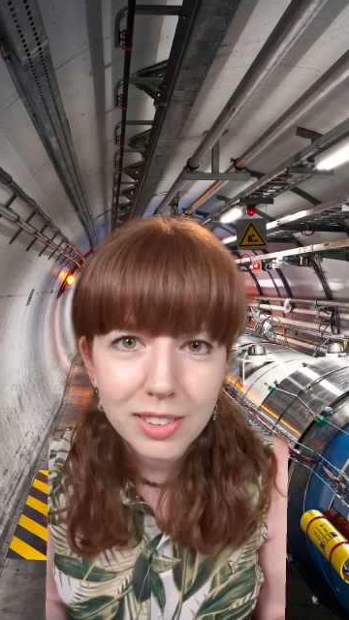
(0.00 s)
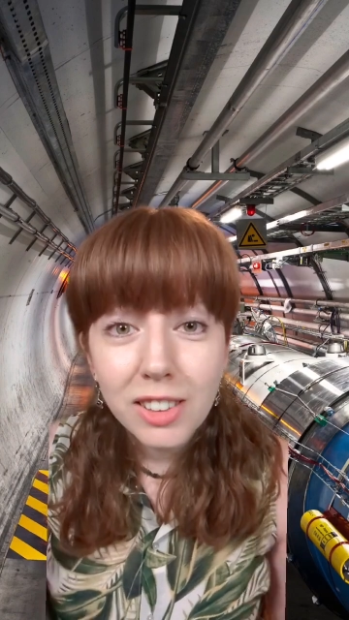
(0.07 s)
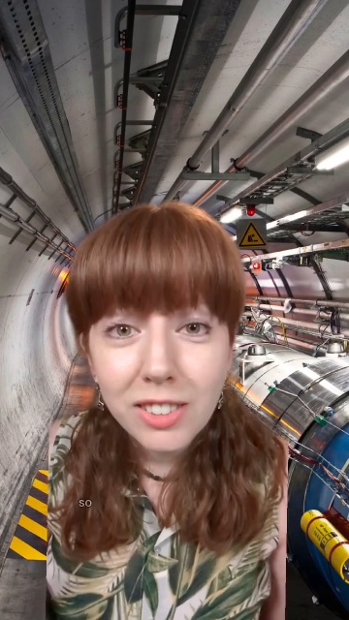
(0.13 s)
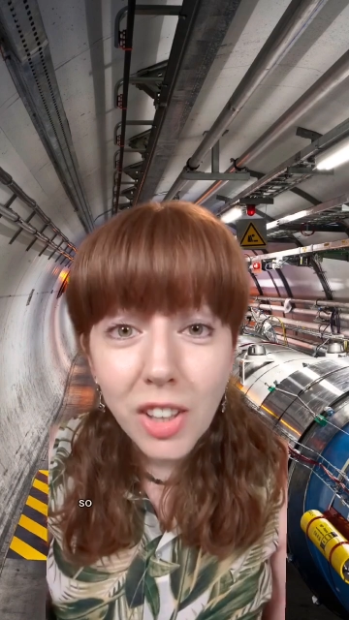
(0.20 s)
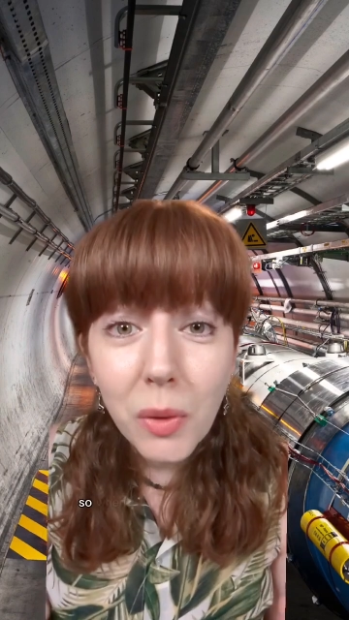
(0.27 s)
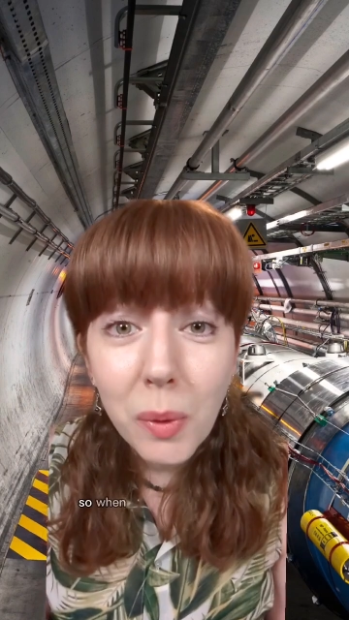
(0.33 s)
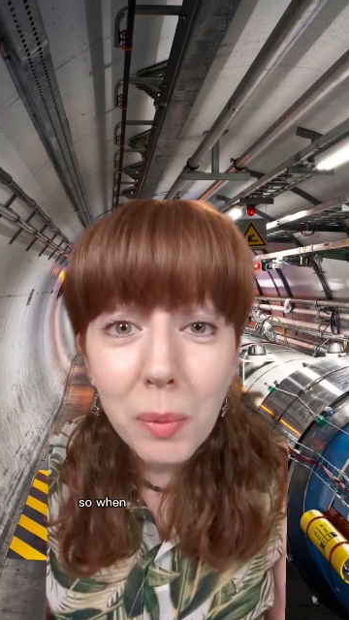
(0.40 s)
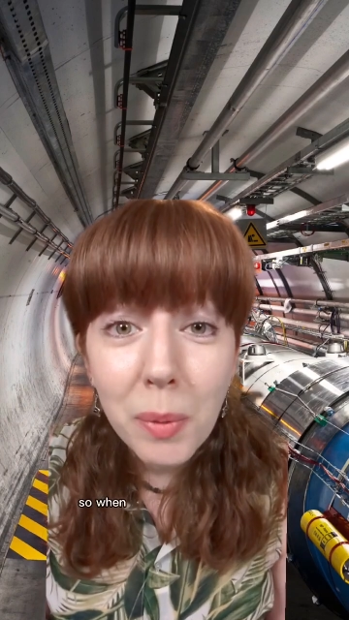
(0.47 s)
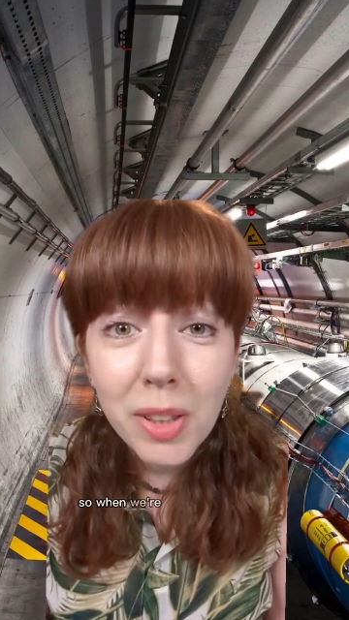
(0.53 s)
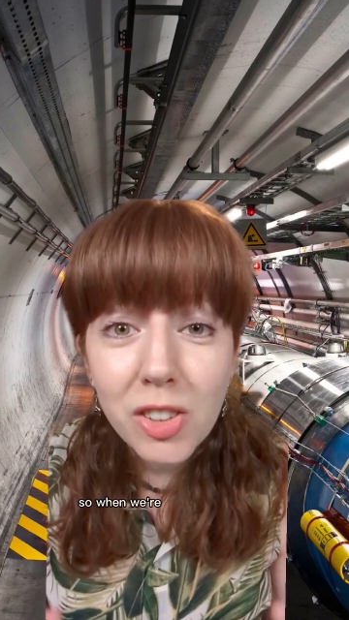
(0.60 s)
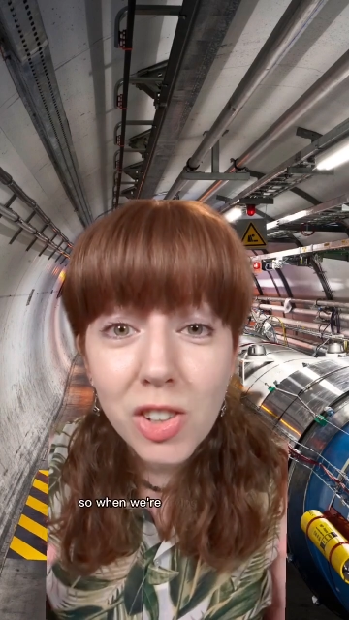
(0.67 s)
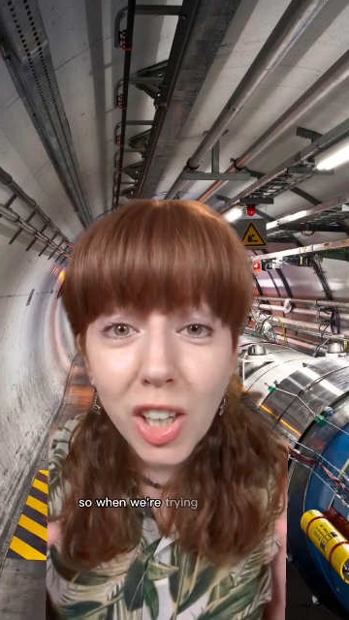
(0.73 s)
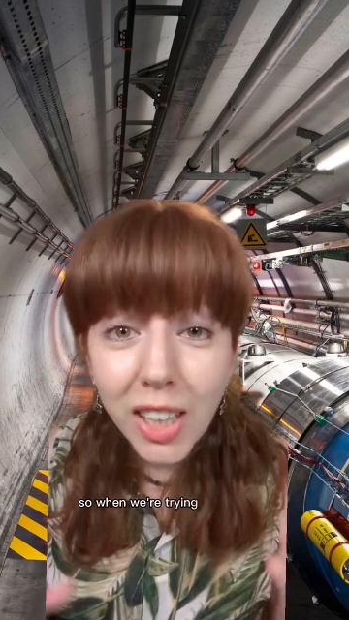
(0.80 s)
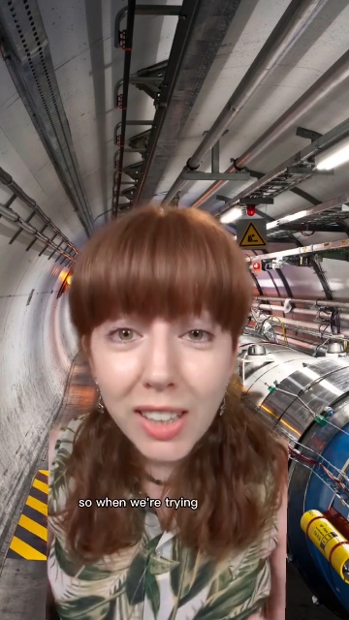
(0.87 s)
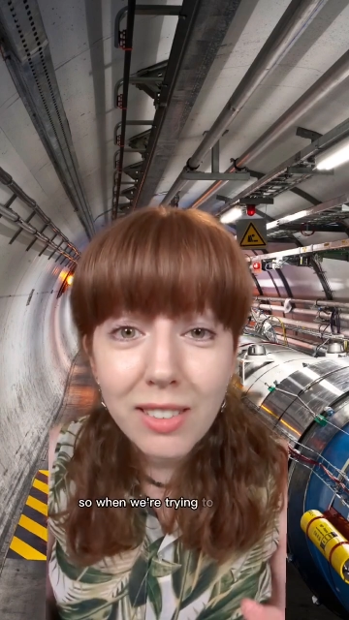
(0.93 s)
So when we're
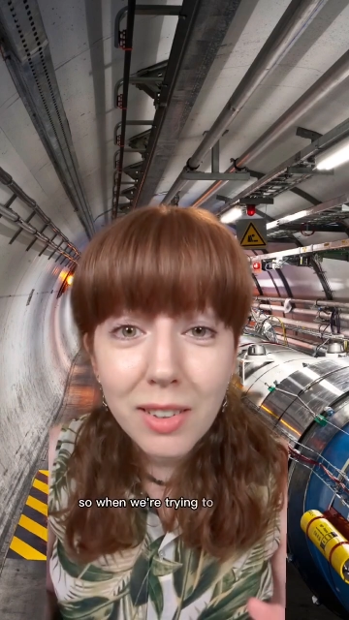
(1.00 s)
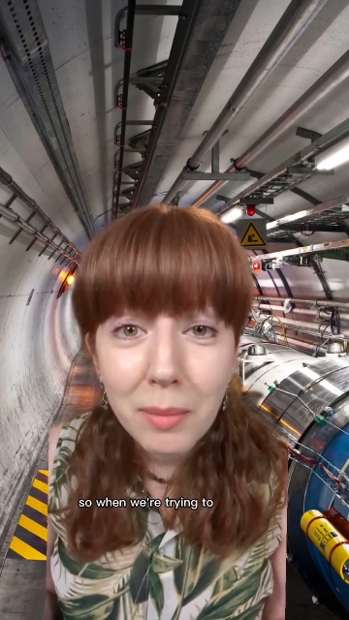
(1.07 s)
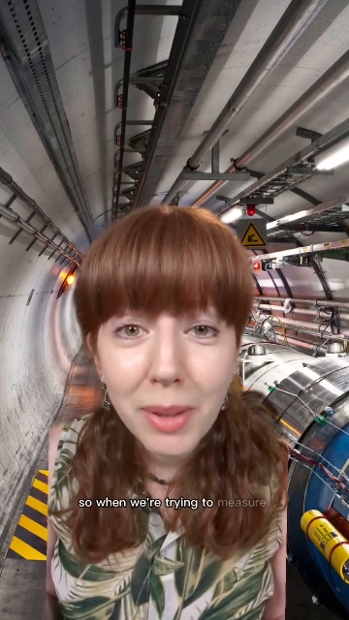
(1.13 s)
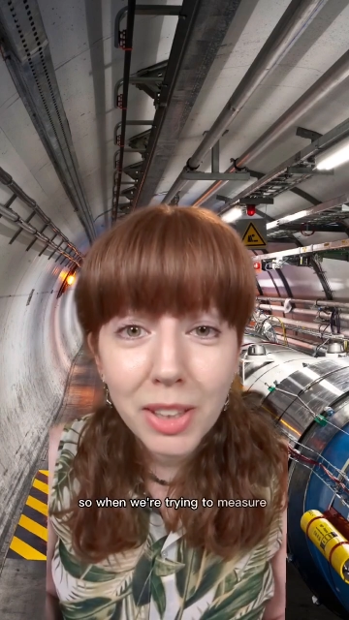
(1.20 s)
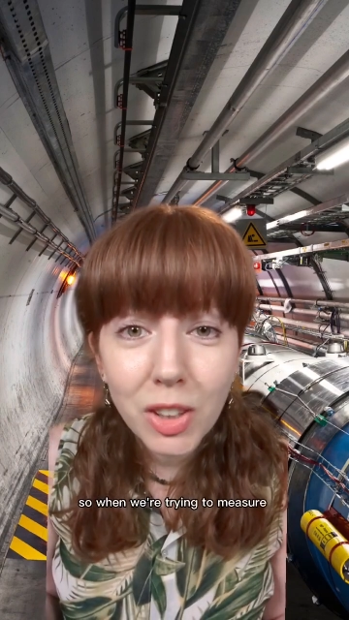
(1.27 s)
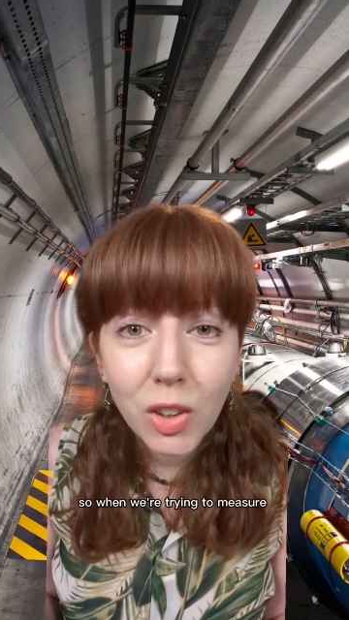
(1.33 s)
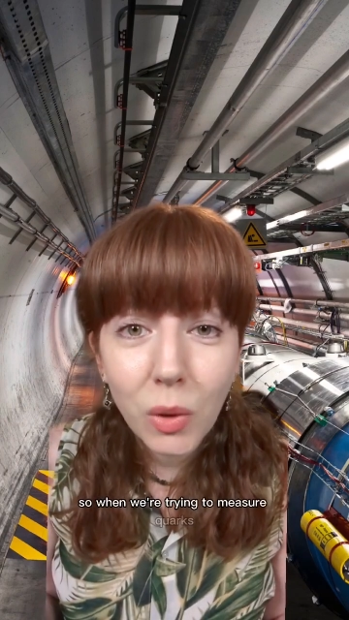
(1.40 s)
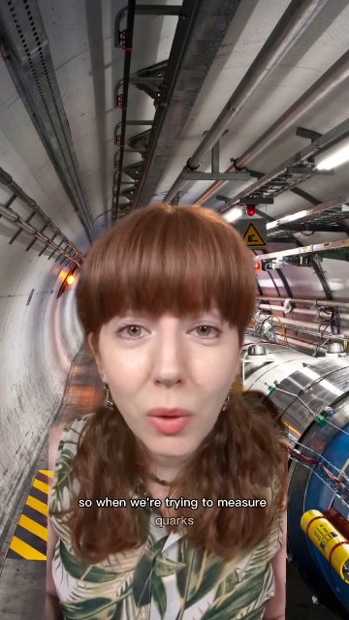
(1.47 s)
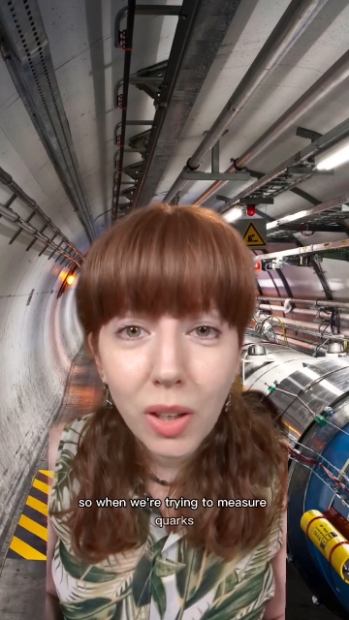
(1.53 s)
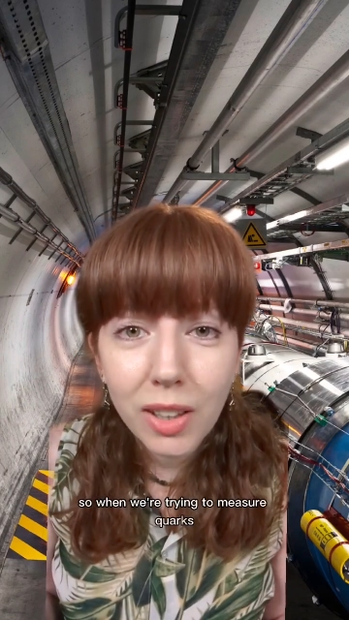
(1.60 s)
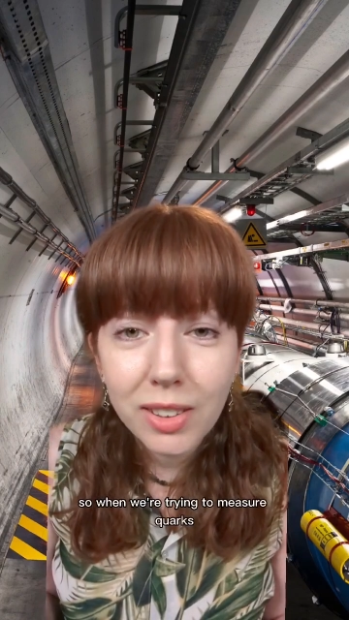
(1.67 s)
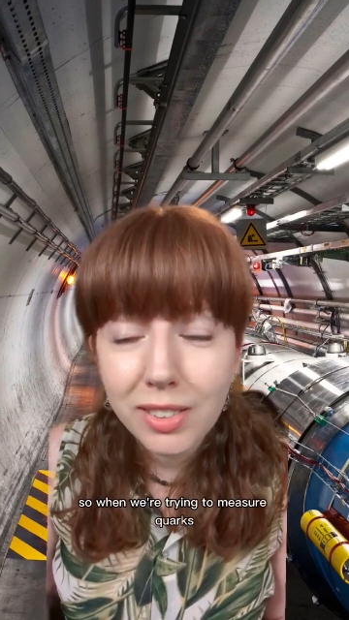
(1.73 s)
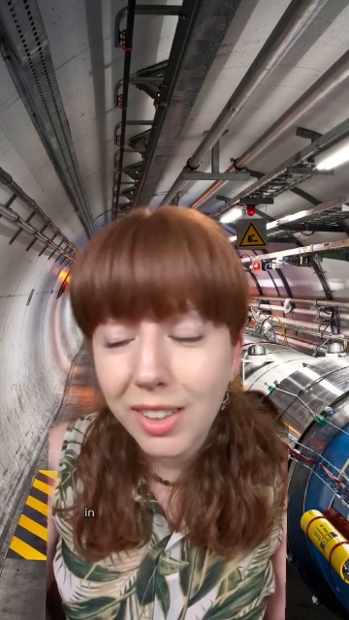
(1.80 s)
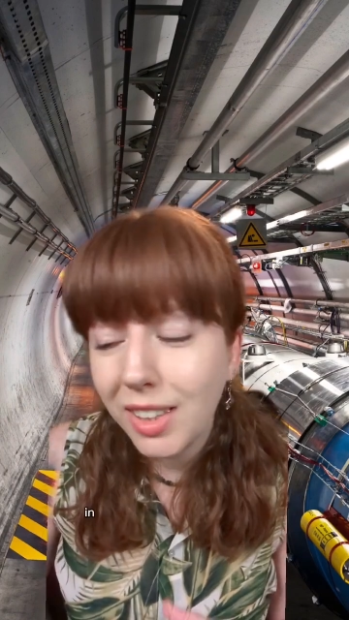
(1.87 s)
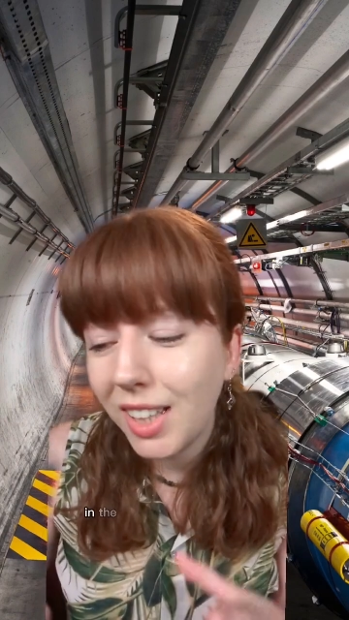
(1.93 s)
trying to measure
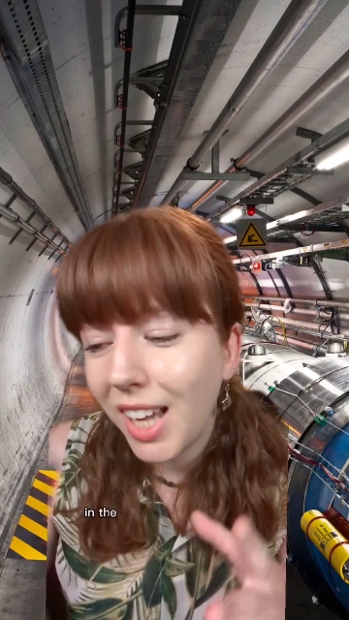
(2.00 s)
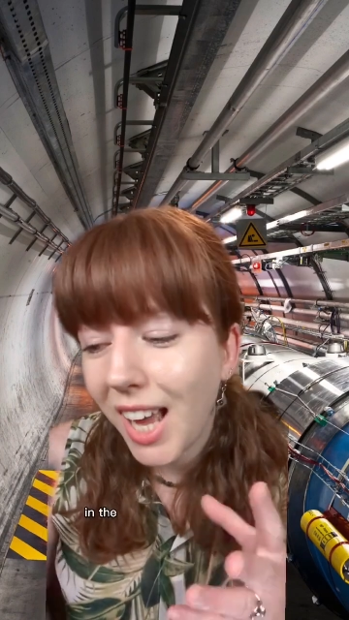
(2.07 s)
quarks in the